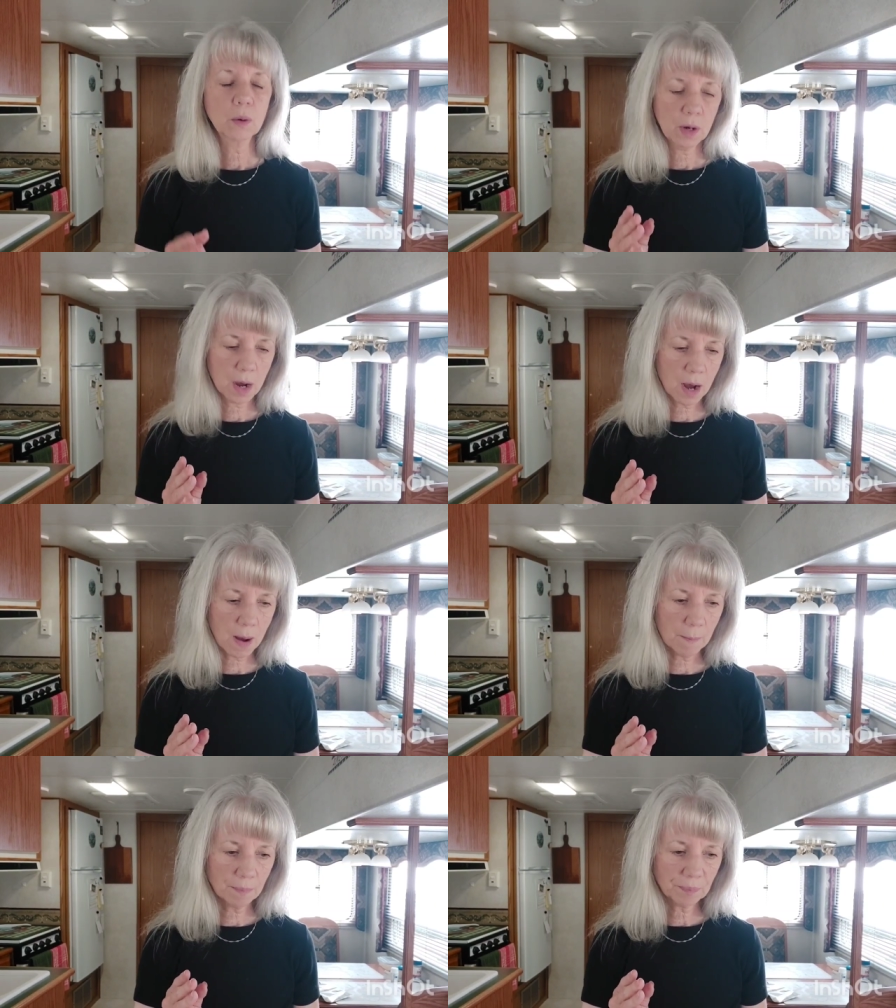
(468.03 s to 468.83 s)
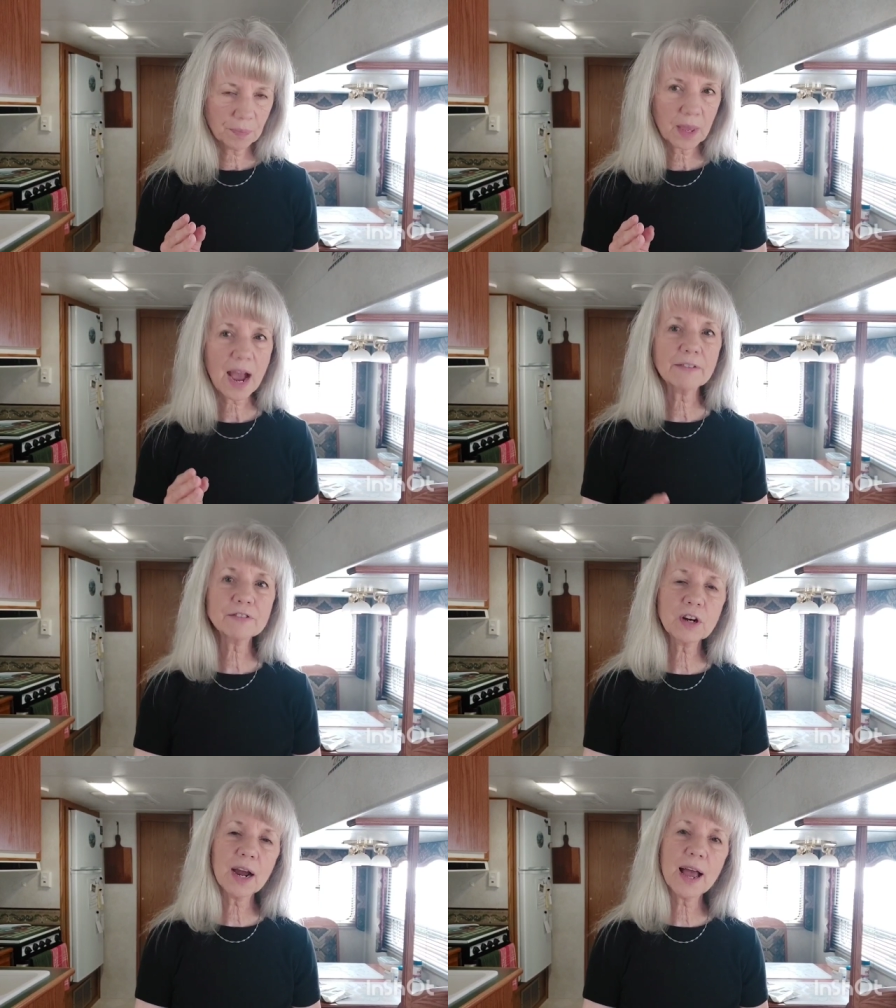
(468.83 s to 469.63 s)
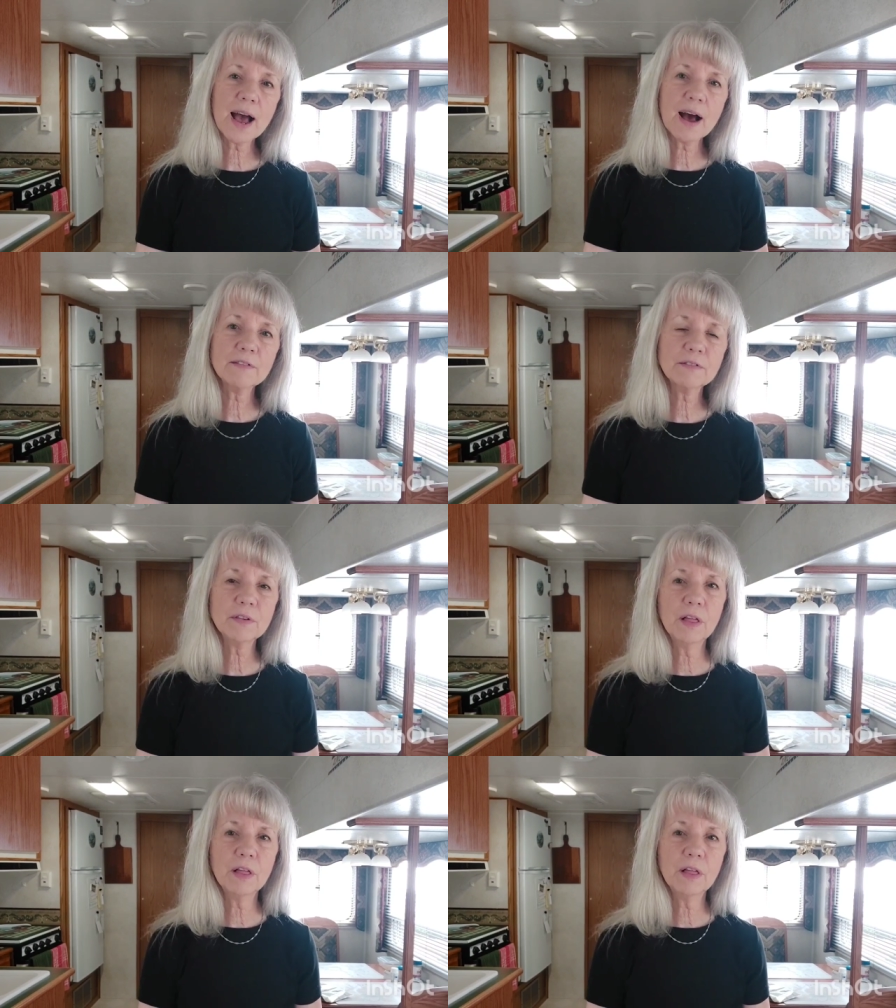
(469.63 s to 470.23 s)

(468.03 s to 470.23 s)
Um, after I have